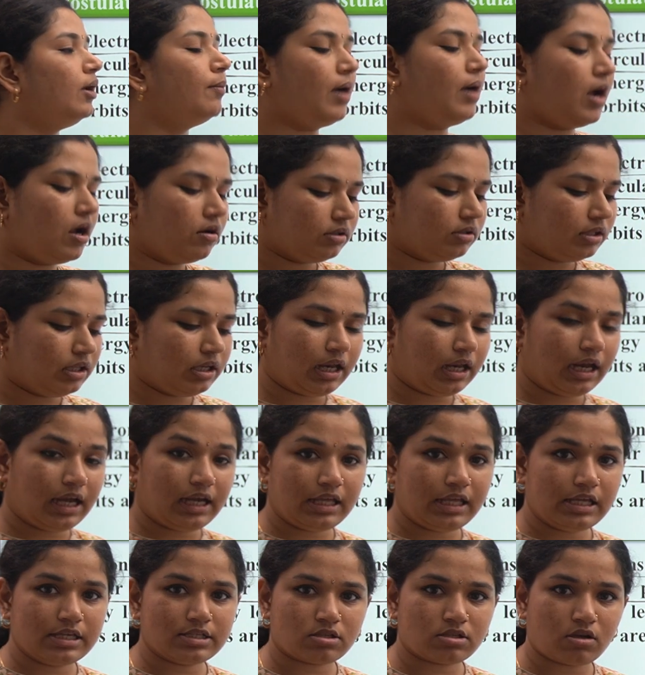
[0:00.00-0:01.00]
about the
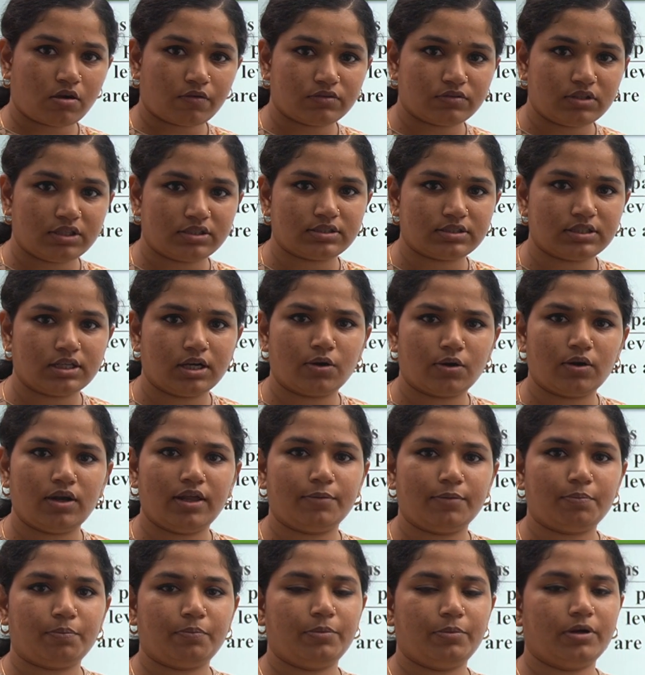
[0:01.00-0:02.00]
radius of that
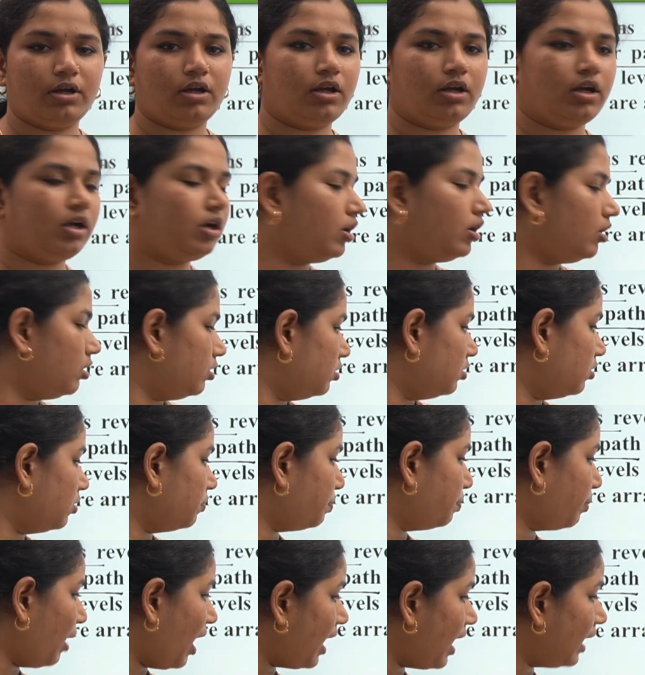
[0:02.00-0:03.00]
circular
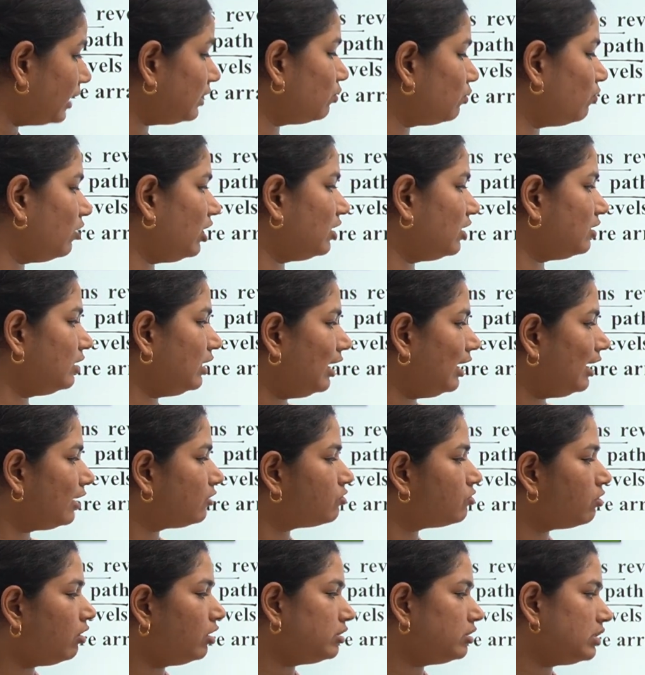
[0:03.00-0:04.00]
path where the
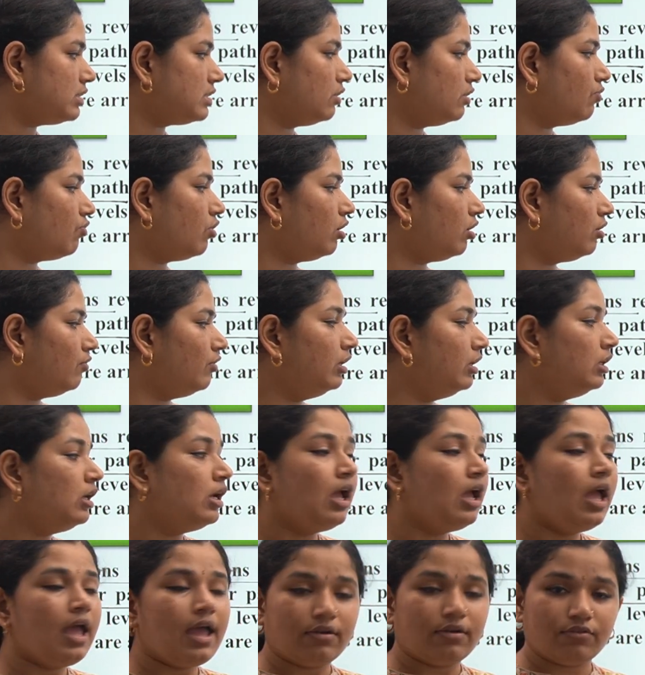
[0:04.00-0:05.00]
electron is revolving.
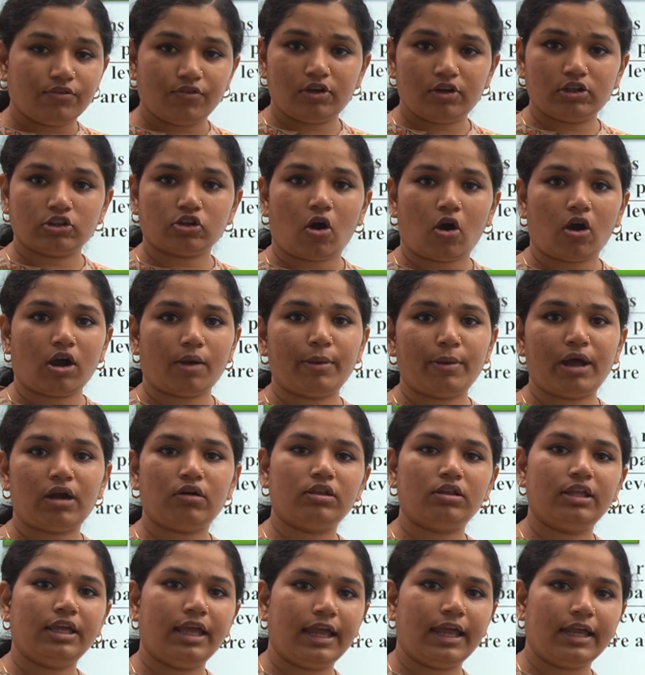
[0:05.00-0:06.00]
We will talk
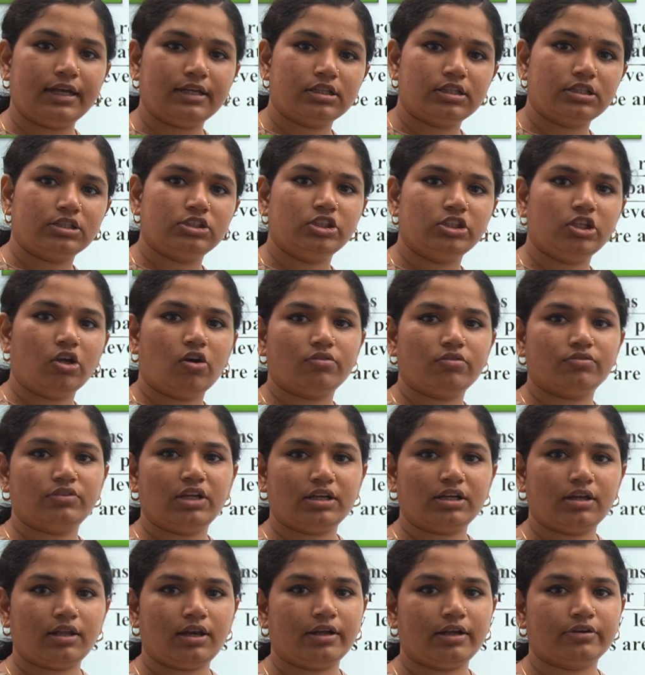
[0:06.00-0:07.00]
about the energy of
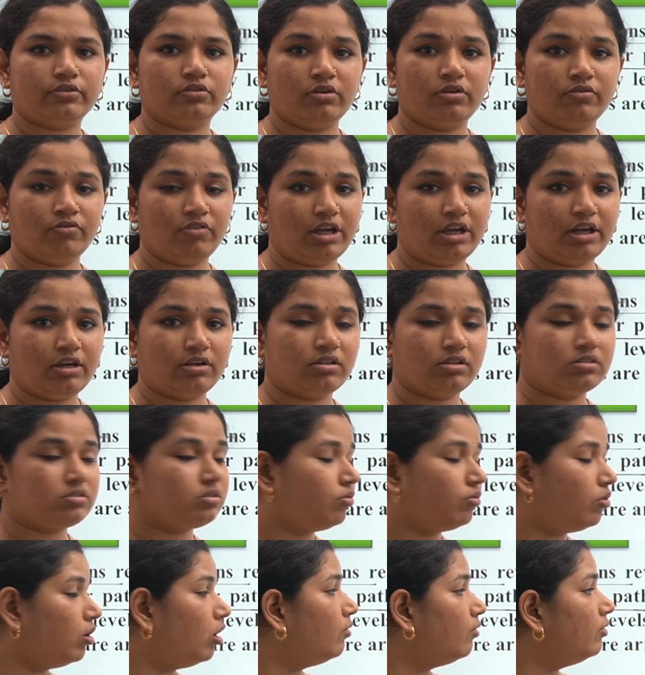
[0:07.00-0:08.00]
that electron where it is
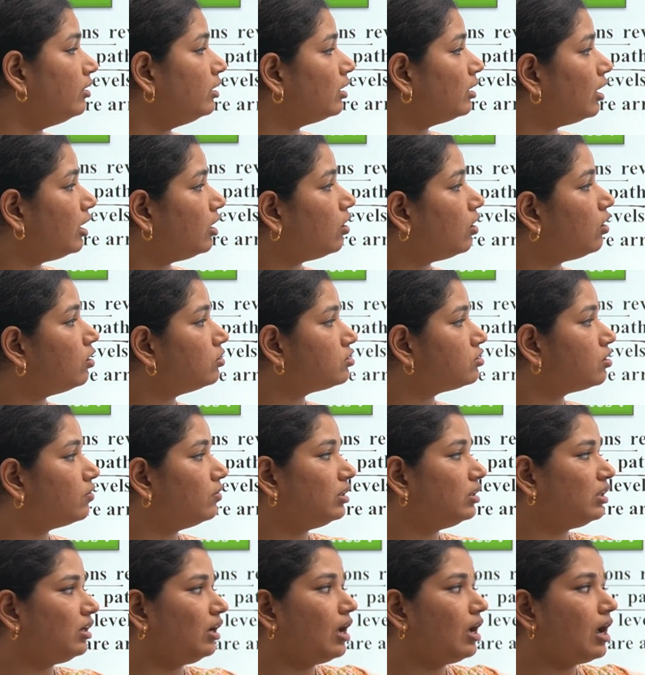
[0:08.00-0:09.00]
revolving, and also
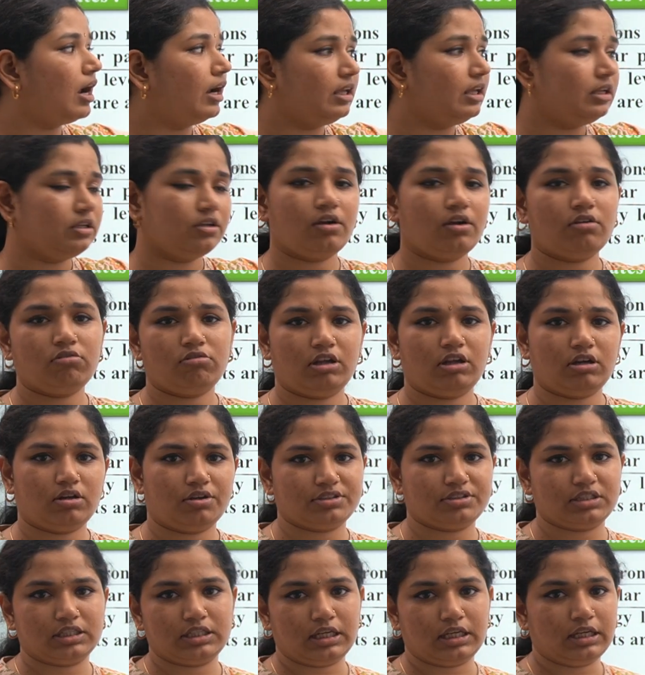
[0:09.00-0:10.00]
with regarding your
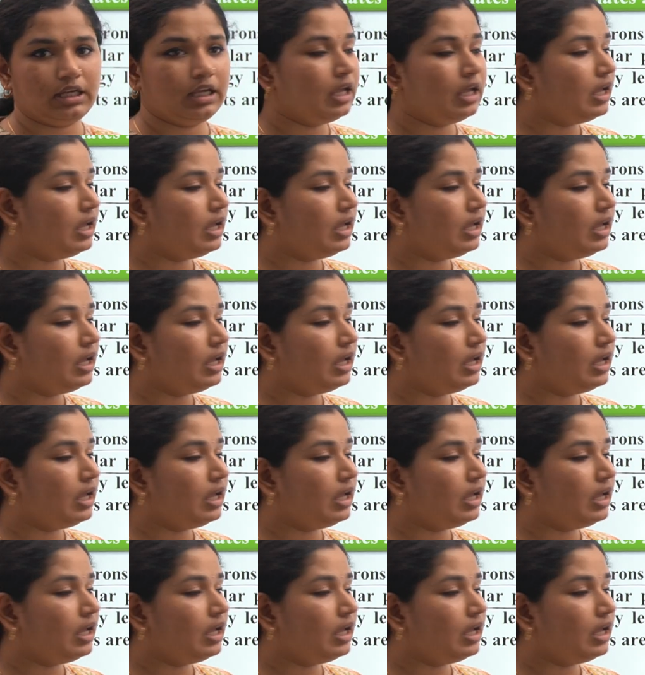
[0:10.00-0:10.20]
velocity,